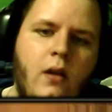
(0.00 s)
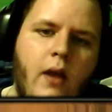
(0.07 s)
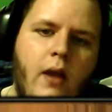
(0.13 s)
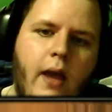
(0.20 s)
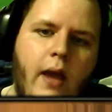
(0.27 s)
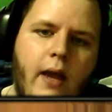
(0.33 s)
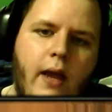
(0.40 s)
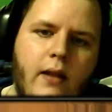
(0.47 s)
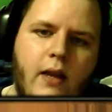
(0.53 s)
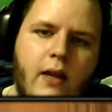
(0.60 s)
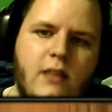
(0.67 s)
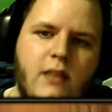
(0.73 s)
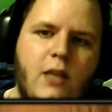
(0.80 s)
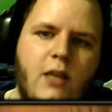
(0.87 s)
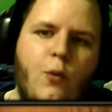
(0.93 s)
And like I
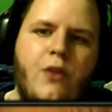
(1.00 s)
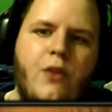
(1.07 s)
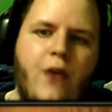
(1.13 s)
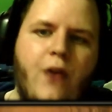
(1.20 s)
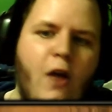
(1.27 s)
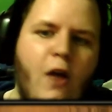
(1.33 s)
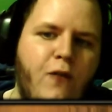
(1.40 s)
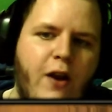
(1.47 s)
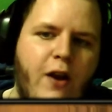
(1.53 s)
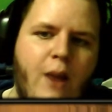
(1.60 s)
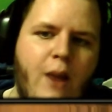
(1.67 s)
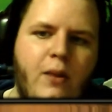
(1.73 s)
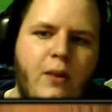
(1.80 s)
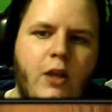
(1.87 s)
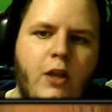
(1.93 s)
said, with your Hellfire
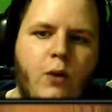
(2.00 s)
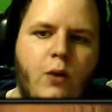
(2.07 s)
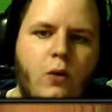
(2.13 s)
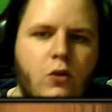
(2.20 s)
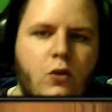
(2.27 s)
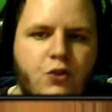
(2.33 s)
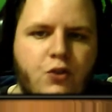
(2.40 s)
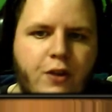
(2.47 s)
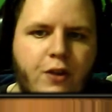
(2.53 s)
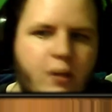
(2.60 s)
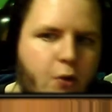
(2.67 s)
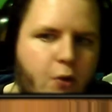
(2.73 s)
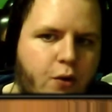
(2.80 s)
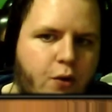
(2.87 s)
Amulet, you want to roll Strength double crit